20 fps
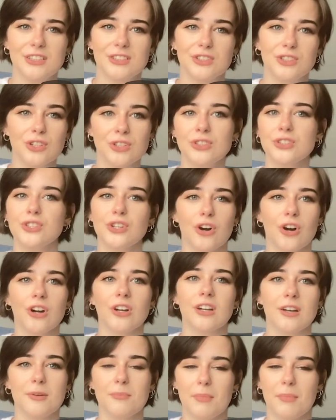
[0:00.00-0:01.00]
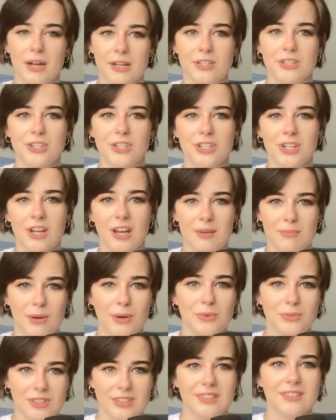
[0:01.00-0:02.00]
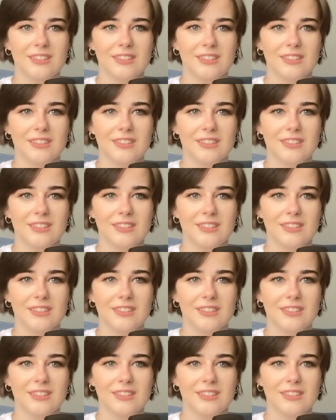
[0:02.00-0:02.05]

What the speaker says: don't talk much about